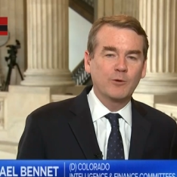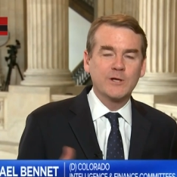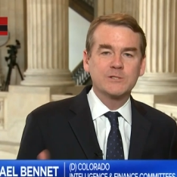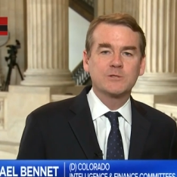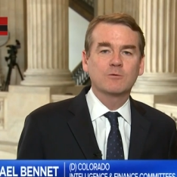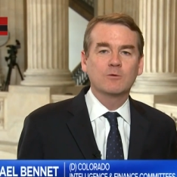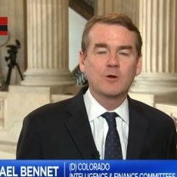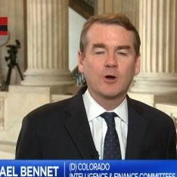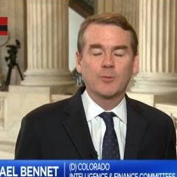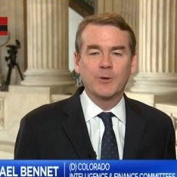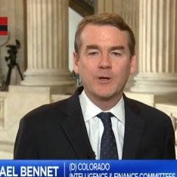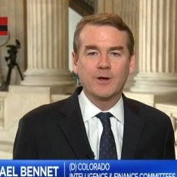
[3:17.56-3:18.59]
place to
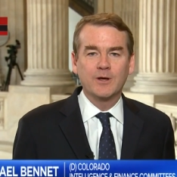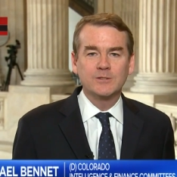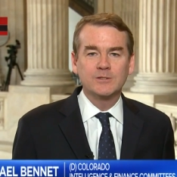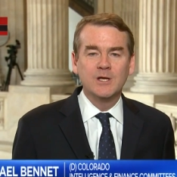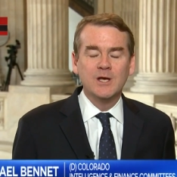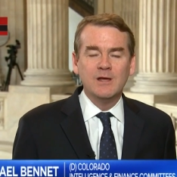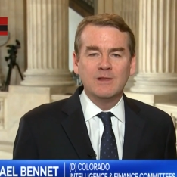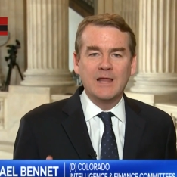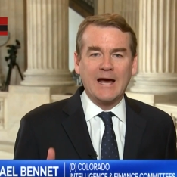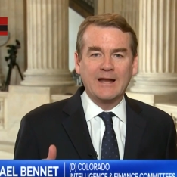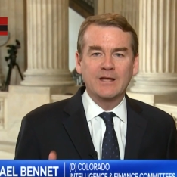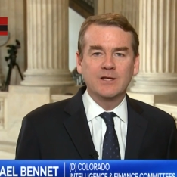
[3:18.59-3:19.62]
look because
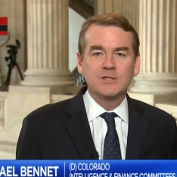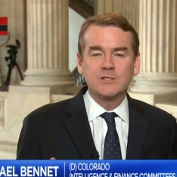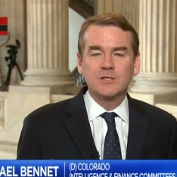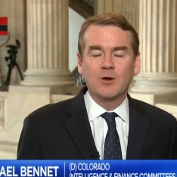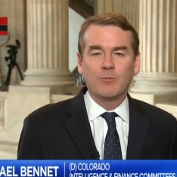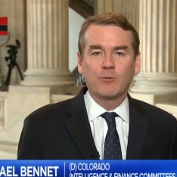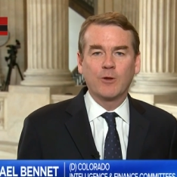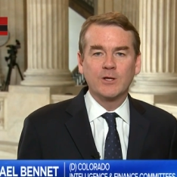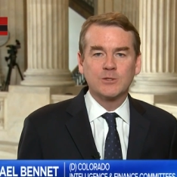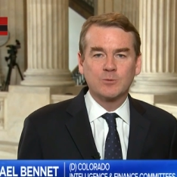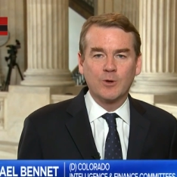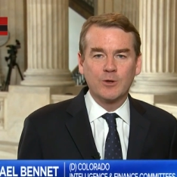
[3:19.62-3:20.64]
that is a
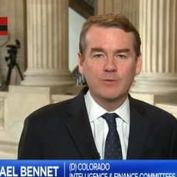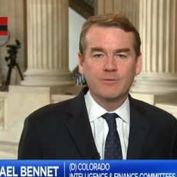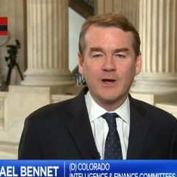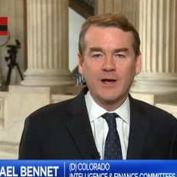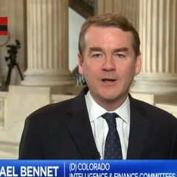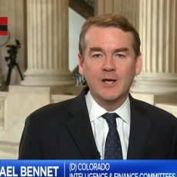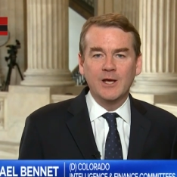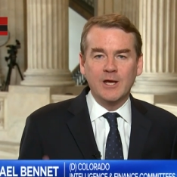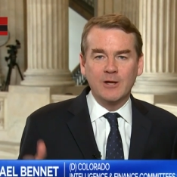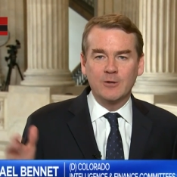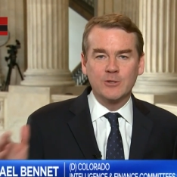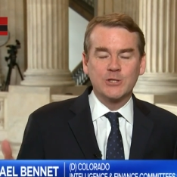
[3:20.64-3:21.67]
place where you've got
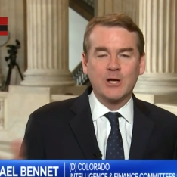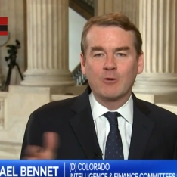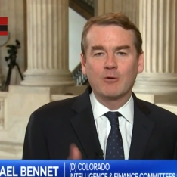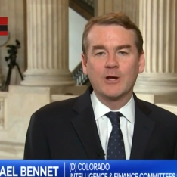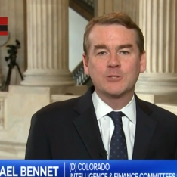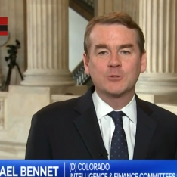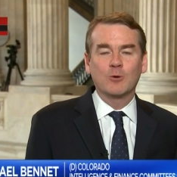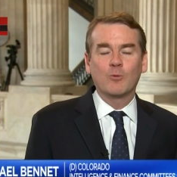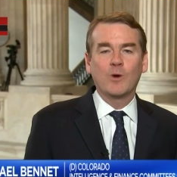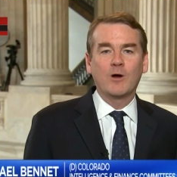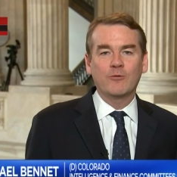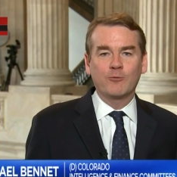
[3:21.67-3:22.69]
intergenerational
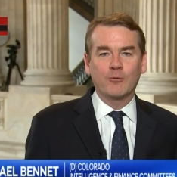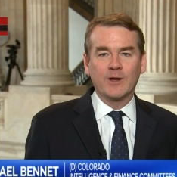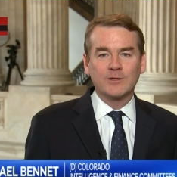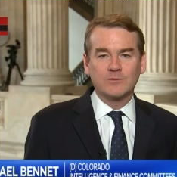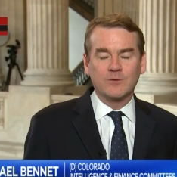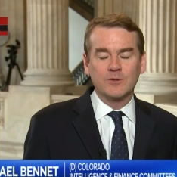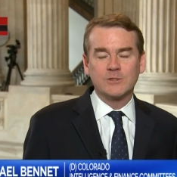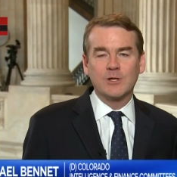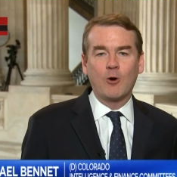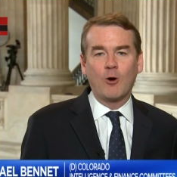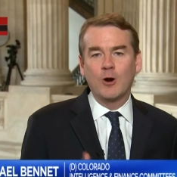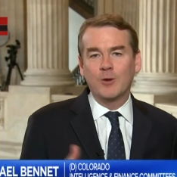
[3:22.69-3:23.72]
wealth transfers that
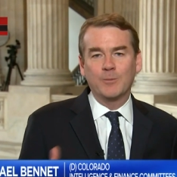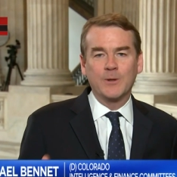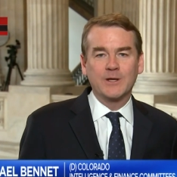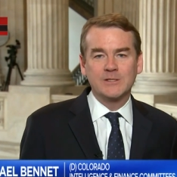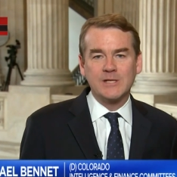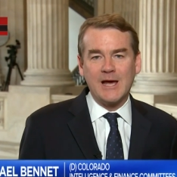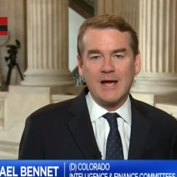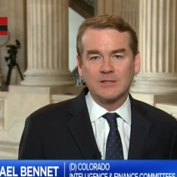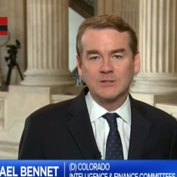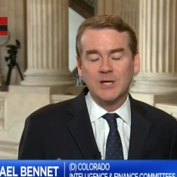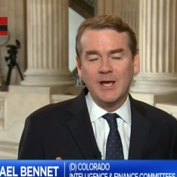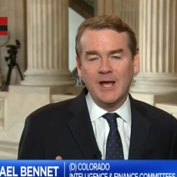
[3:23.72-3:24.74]
aren't being
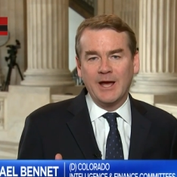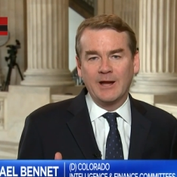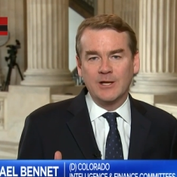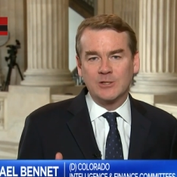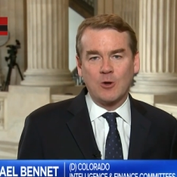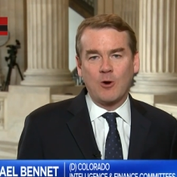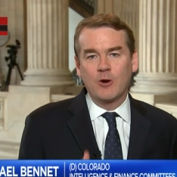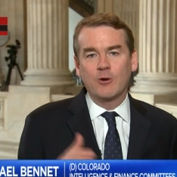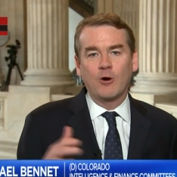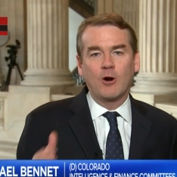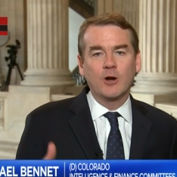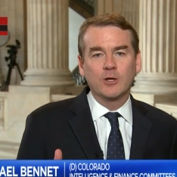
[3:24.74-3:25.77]
taxed, and it's hard
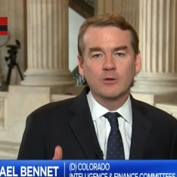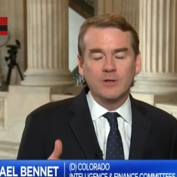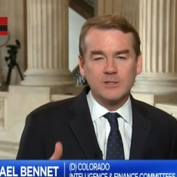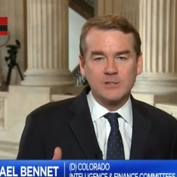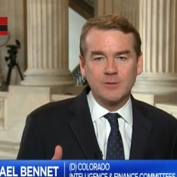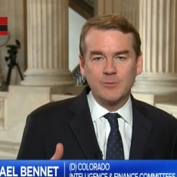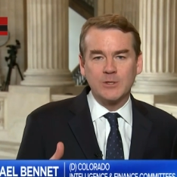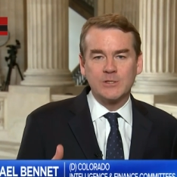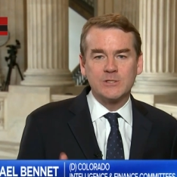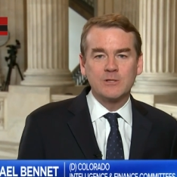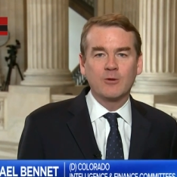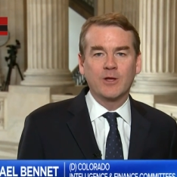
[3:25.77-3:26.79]
to argue that somebody's
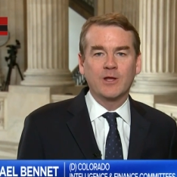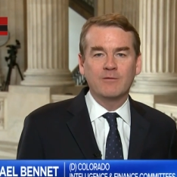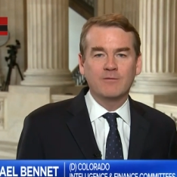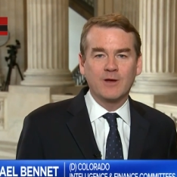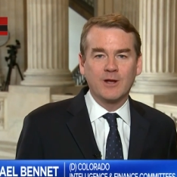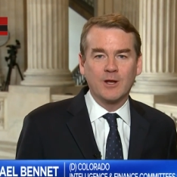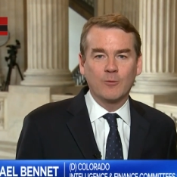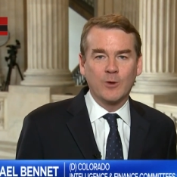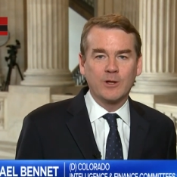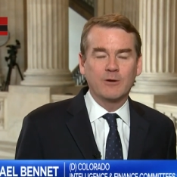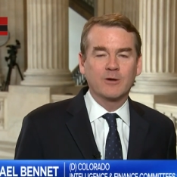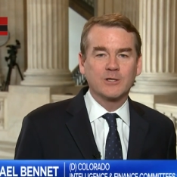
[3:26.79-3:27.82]
still innovating
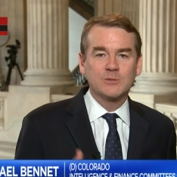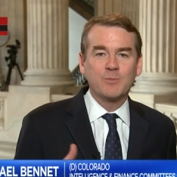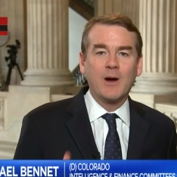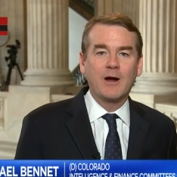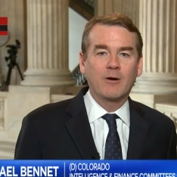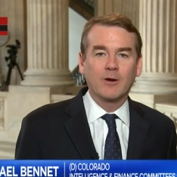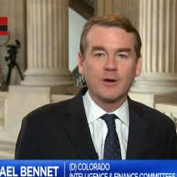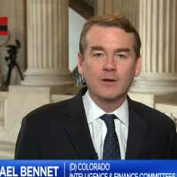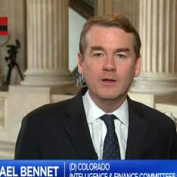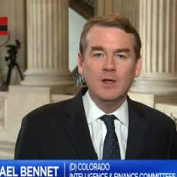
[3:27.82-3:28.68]
when they're expiring.